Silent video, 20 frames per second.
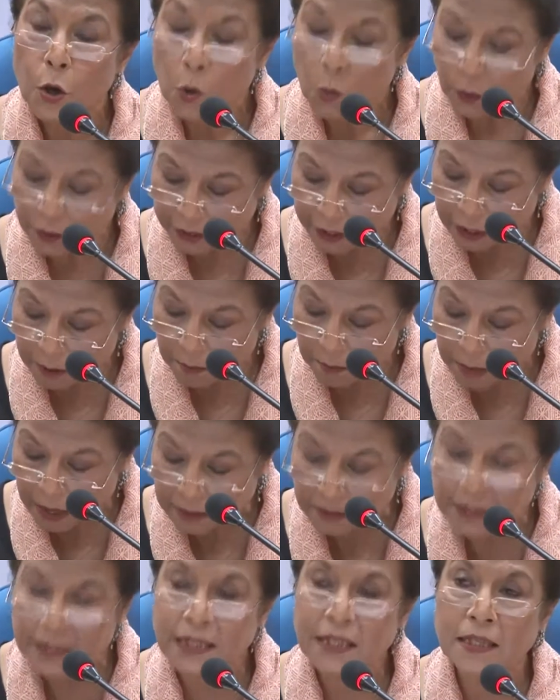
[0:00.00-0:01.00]
Within
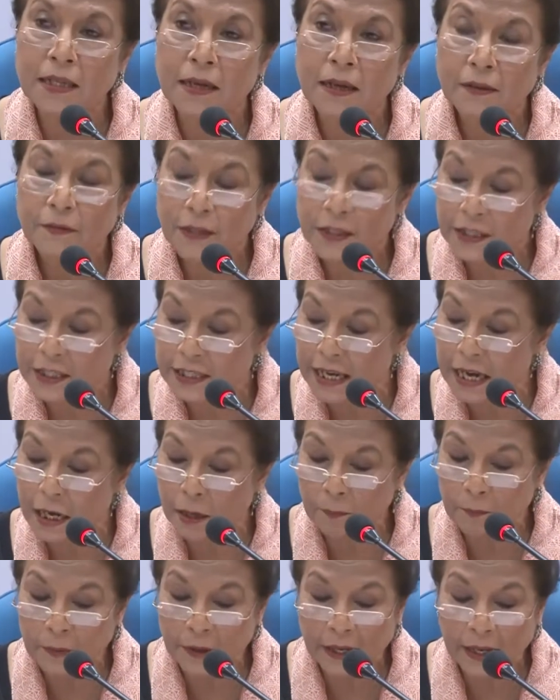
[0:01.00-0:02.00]
months, the
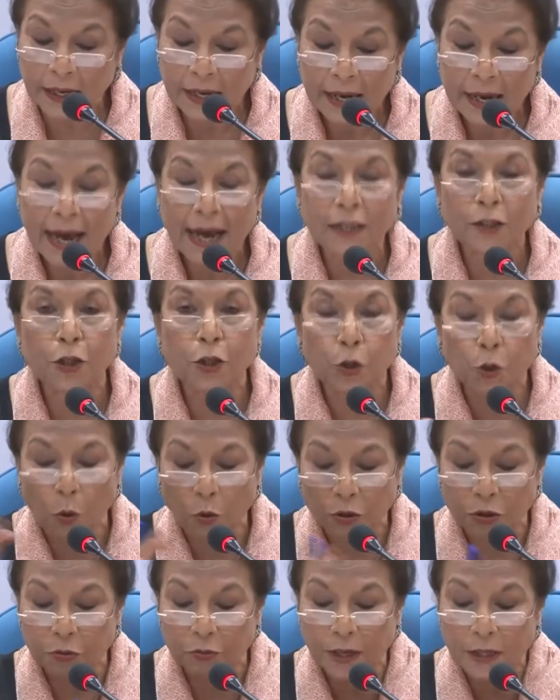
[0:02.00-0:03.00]
TLP had
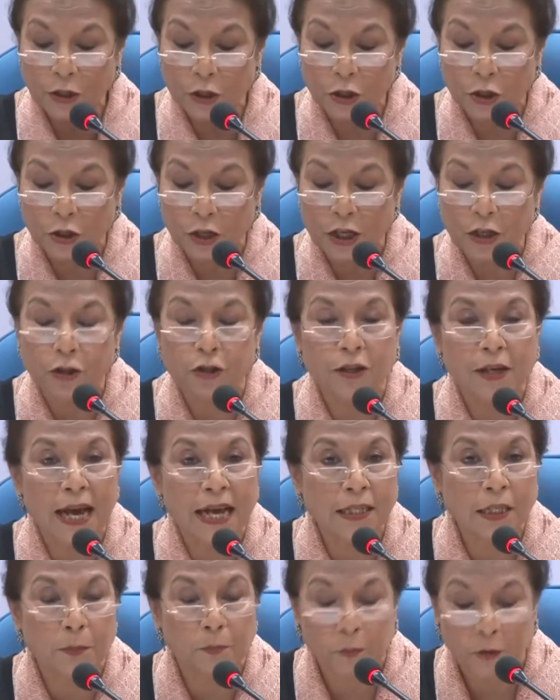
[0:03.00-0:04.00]
sought registration
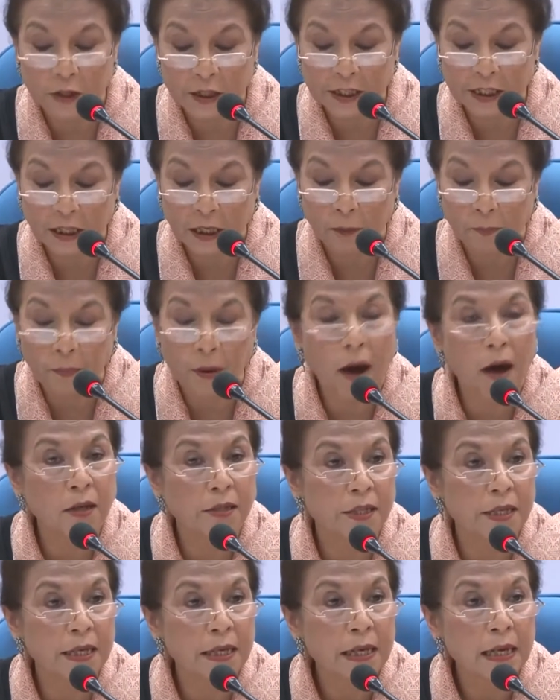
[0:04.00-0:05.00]
as a political
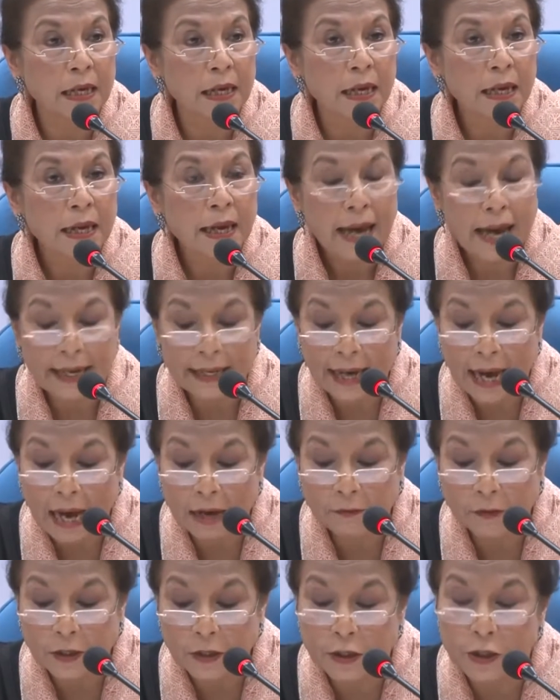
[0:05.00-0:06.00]
party, and
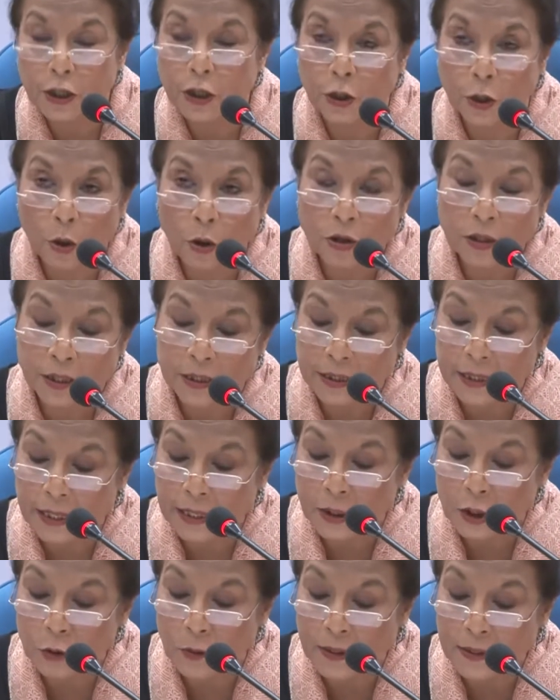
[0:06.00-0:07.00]
having secured it
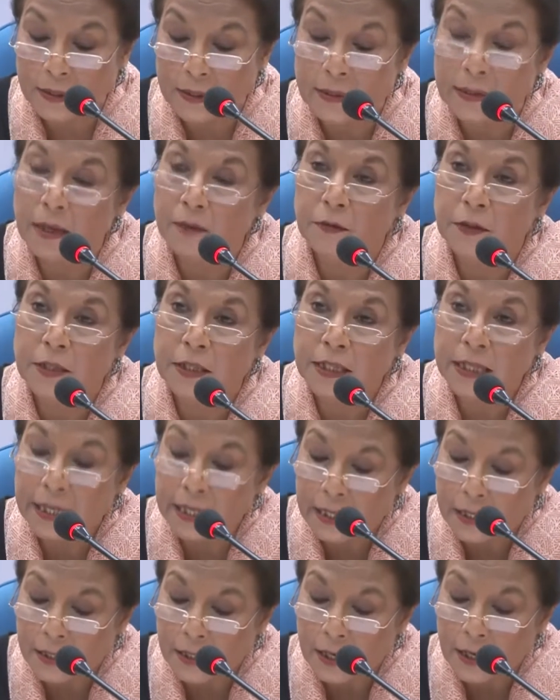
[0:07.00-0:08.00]
in 2017,
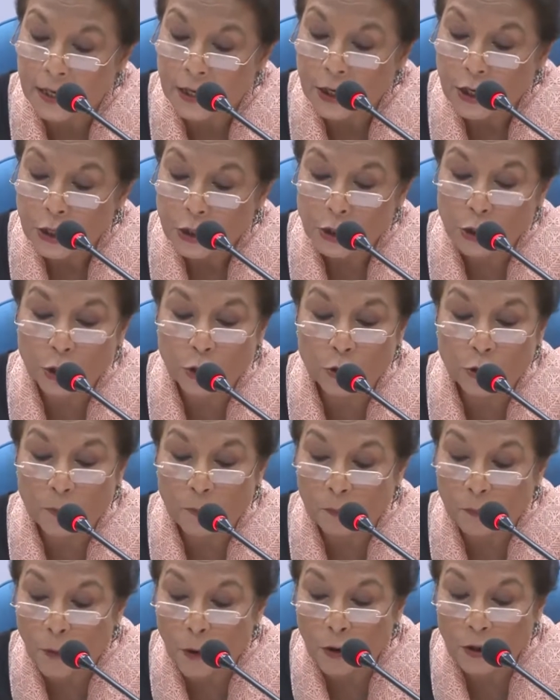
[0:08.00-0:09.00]
stood
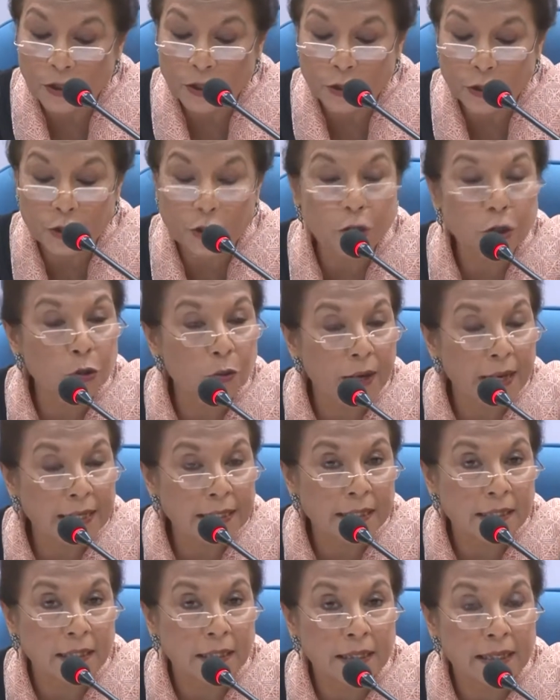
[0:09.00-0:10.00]
poised to
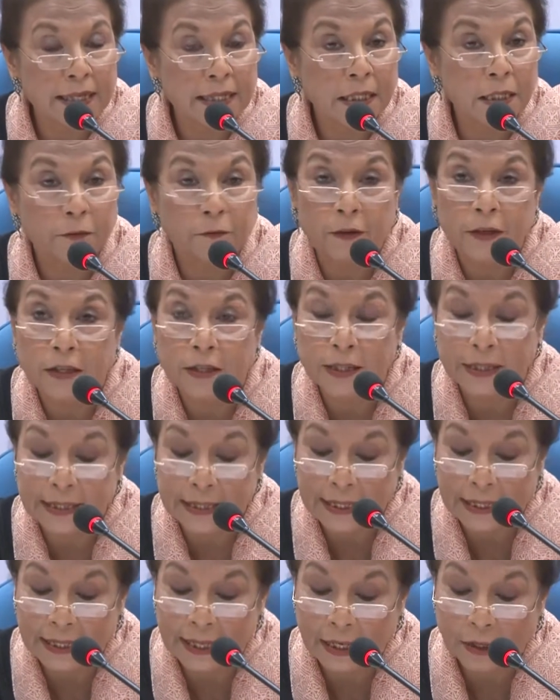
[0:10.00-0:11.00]
enter its first
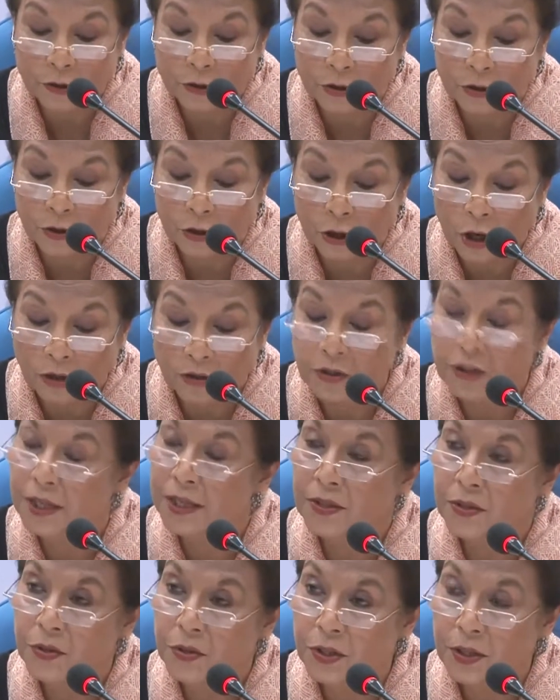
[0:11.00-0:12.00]
electoral
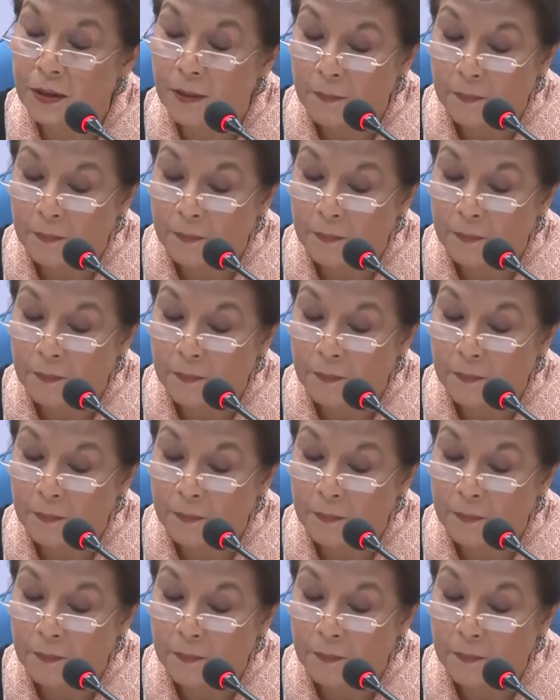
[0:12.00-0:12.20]
contest.